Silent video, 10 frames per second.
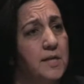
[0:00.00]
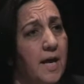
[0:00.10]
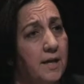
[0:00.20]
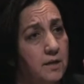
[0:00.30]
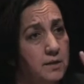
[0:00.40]

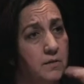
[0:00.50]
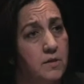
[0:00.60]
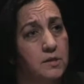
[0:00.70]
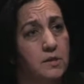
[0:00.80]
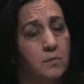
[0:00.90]
statins, and
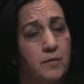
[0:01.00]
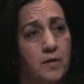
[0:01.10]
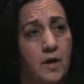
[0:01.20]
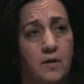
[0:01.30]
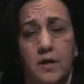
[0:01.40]
this is what the
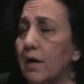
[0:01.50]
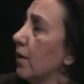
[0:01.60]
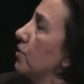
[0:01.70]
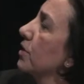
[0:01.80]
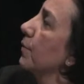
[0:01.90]

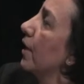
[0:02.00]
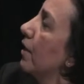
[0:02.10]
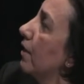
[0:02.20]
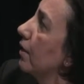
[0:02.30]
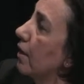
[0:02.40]
cardiologists, my
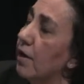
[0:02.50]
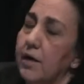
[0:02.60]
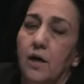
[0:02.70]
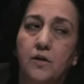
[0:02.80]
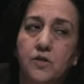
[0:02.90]

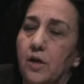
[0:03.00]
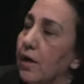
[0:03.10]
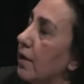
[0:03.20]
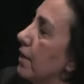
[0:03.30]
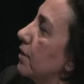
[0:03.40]
cardiology
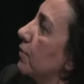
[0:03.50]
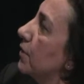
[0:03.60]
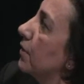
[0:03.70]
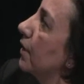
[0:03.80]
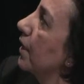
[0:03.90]
colleagues were
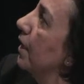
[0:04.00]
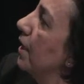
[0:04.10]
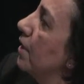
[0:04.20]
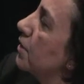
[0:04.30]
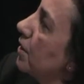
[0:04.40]
doing.
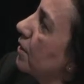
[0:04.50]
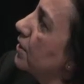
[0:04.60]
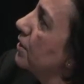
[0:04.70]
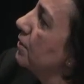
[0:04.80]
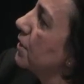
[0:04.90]
Started
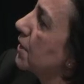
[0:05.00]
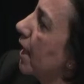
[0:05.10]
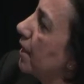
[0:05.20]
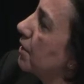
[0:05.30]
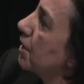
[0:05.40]
to use
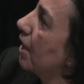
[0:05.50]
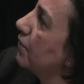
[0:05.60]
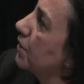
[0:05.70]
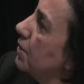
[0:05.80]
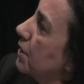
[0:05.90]
statins.
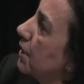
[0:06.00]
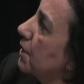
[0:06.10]
After using